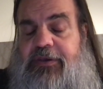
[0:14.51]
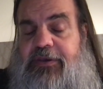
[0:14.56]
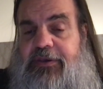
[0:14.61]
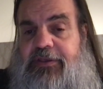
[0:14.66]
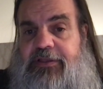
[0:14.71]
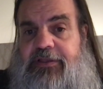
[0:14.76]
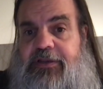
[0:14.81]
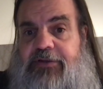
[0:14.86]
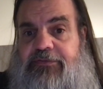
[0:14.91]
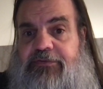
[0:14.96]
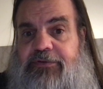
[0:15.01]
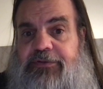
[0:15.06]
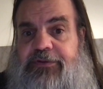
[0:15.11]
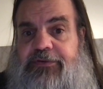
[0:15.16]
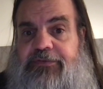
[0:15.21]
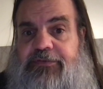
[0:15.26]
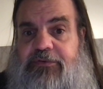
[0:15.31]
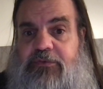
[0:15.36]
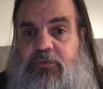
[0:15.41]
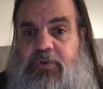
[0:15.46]
several
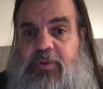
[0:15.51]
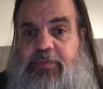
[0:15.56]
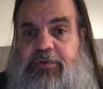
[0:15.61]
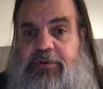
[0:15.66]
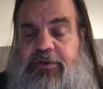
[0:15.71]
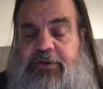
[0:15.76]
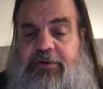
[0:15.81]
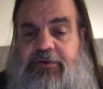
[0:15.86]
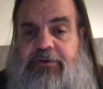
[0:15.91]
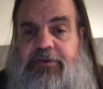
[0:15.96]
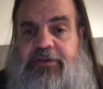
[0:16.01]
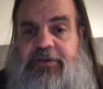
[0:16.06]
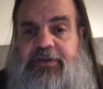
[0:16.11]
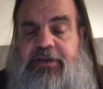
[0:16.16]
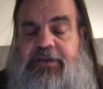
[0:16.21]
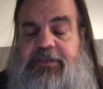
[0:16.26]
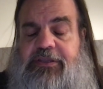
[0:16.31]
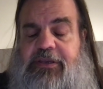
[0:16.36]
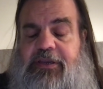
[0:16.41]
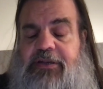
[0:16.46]
different webinars and
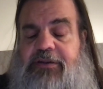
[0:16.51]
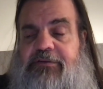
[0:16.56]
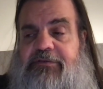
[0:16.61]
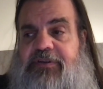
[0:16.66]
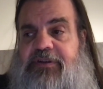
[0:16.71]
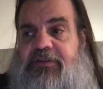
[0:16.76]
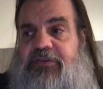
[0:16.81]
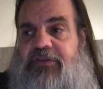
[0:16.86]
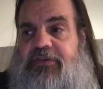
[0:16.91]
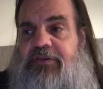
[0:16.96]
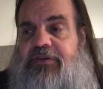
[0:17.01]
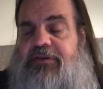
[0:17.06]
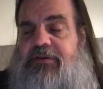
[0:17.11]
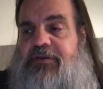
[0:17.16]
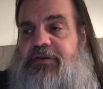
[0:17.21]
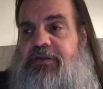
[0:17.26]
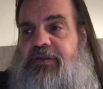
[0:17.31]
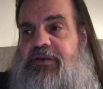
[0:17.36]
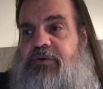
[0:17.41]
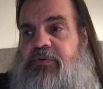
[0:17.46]
online events,
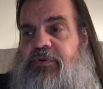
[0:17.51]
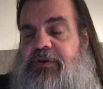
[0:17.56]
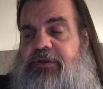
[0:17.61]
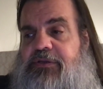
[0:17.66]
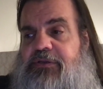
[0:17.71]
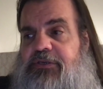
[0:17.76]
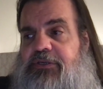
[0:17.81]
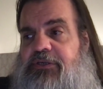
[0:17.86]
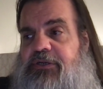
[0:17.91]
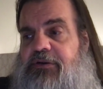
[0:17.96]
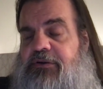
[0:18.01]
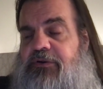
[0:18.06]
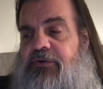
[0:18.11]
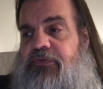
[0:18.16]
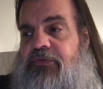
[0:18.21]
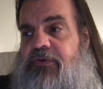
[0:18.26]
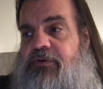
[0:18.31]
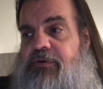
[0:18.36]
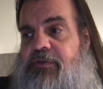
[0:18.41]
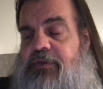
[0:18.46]
and I wanted to share a
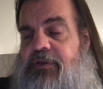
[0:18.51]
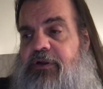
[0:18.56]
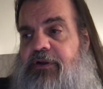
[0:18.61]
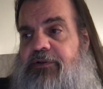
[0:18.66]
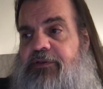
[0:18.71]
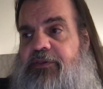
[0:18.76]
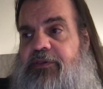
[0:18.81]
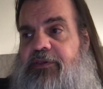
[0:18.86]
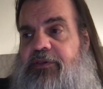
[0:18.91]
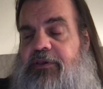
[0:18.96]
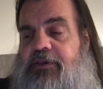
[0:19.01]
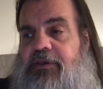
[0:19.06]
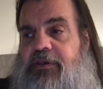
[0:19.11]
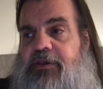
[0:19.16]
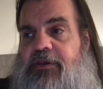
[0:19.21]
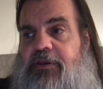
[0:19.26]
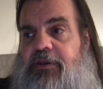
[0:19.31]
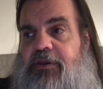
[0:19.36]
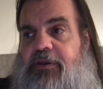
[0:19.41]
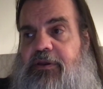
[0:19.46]
few thoughts
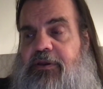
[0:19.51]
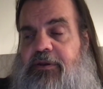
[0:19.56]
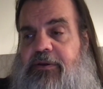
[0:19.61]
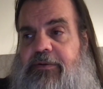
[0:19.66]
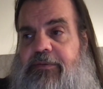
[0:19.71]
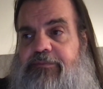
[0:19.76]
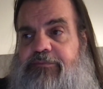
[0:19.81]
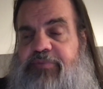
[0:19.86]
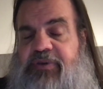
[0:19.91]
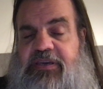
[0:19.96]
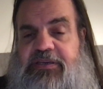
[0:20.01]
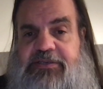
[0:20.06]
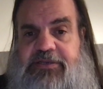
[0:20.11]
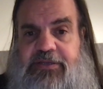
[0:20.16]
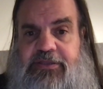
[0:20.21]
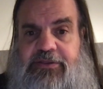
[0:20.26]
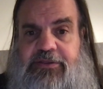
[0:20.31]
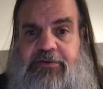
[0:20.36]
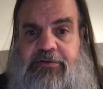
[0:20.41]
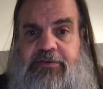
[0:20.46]
based
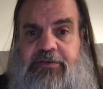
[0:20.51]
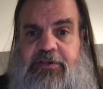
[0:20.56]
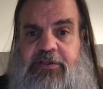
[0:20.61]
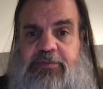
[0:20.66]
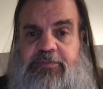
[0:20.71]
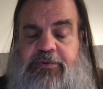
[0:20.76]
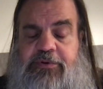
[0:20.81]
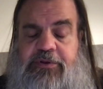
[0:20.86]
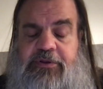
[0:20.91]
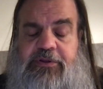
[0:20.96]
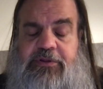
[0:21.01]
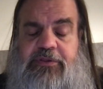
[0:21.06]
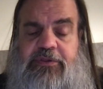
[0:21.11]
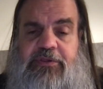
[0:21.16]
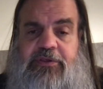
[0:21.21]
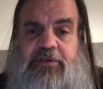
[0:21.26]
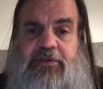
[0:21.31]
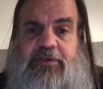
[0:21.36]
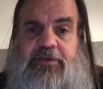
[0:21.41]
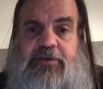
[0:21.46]
on those
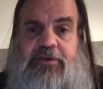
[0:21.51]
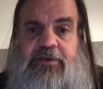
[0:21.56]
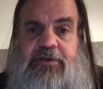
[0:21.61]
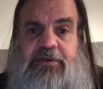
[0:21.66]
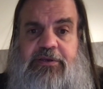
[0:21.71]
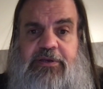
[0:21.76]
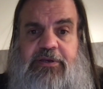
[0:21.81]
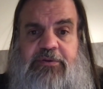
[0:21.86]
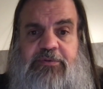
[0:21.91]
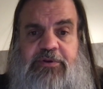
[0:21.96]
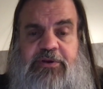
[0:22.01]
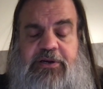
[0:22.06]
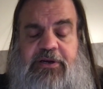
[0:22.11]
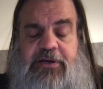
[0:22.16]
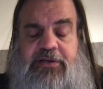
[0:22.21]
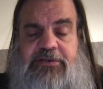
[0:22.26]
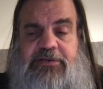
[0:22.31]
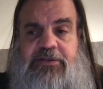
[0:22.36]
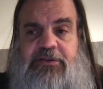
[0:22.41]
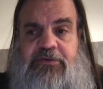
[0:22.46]
experiences in
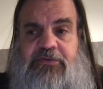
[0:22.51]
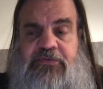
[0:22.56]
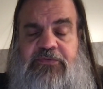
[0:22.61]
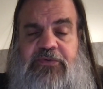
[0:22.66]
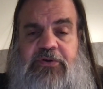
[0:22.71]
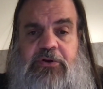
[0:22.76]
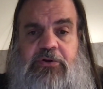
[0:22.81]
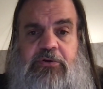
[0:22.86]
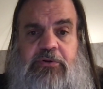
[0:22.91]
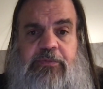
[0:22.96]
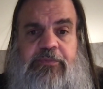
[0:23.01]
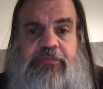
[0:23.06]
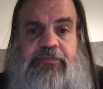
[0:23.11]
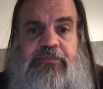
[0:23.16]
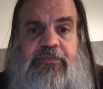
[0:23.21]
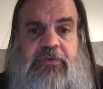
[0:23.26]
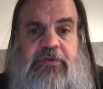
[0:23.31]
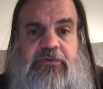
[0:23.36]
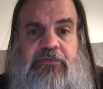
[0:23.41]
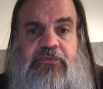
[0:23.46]
regards to the fall
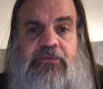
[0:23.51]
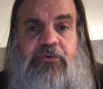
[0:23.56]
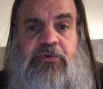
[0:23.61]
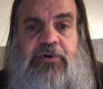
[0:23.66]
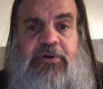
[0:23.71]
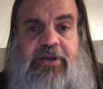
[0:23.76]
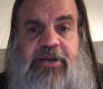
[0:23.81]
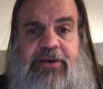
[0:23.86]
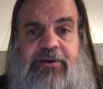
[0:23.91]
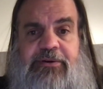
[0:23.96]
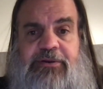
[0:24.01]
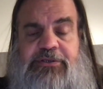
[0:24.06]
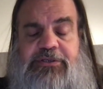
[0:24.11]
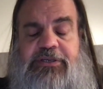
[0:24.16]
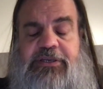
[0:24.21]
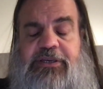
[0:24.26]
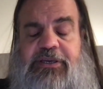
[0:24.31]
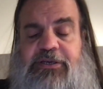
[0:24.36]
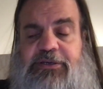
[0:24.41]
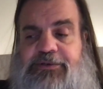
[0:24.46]
for higher
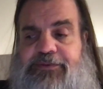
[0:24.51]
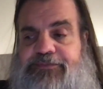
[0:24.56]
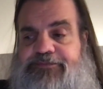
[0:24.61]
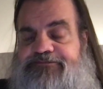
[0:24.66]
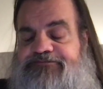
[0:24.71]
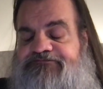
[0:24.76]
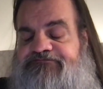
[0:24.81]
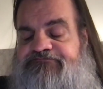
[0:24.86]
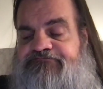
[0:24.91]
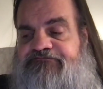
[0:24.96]
education.